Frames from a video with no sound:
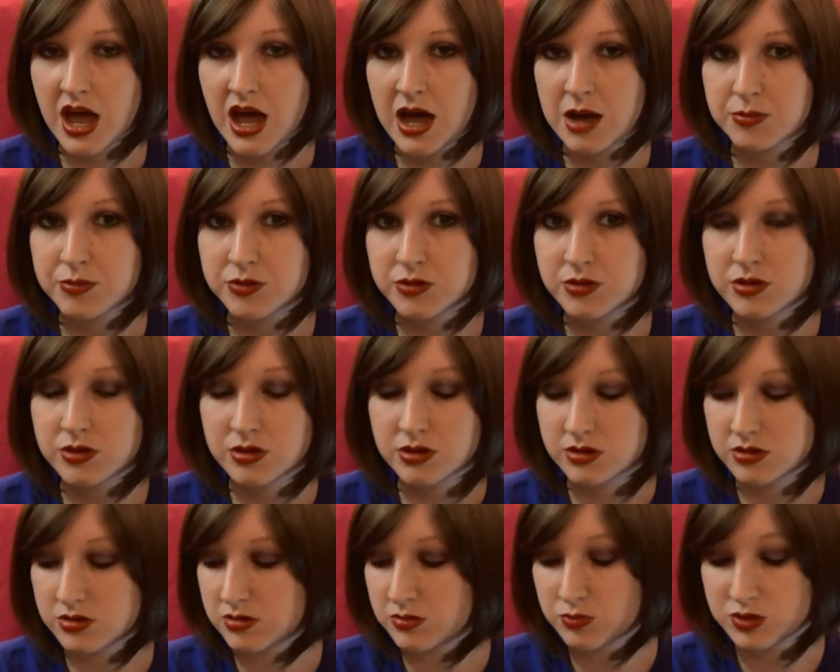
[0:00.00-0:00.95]
apple,
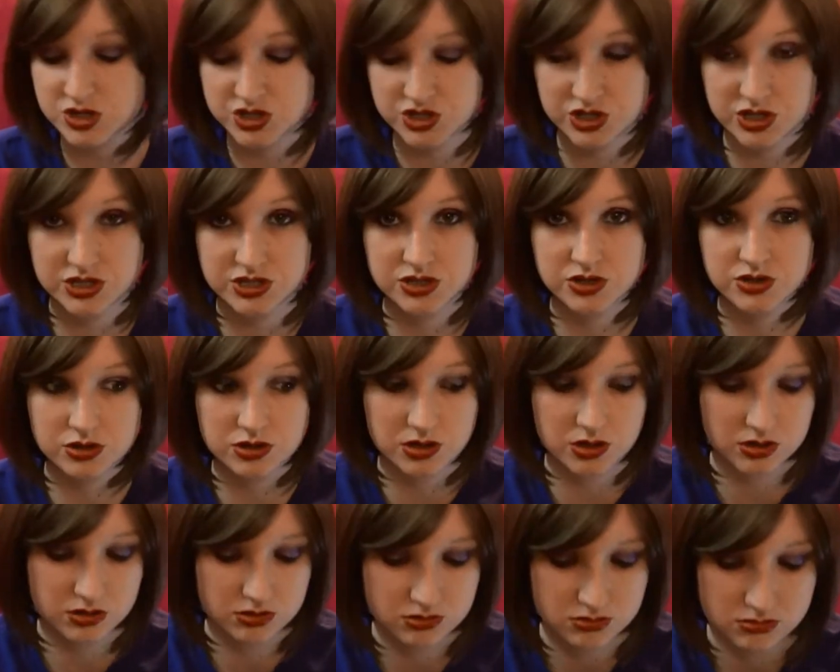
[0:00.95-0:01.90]
which is
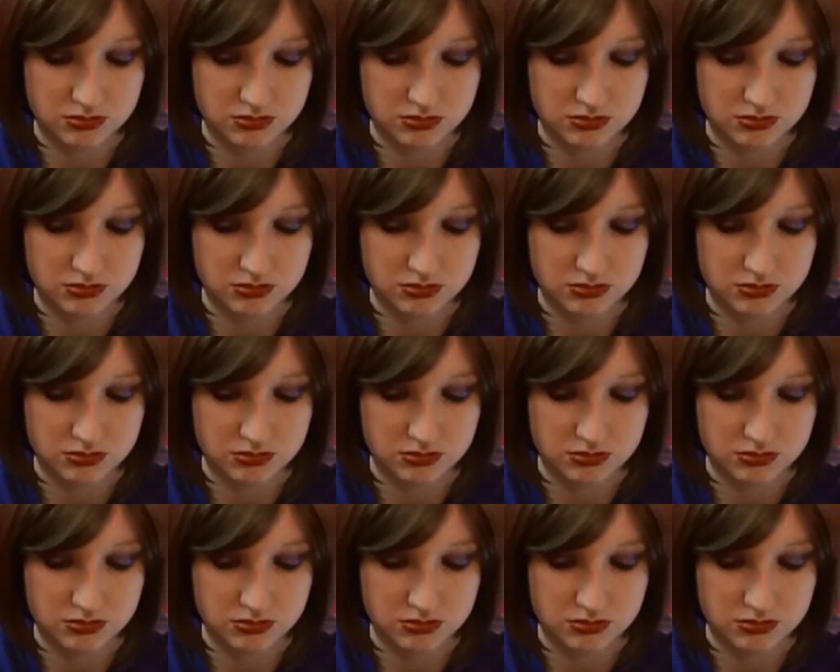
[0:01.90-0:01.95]
good.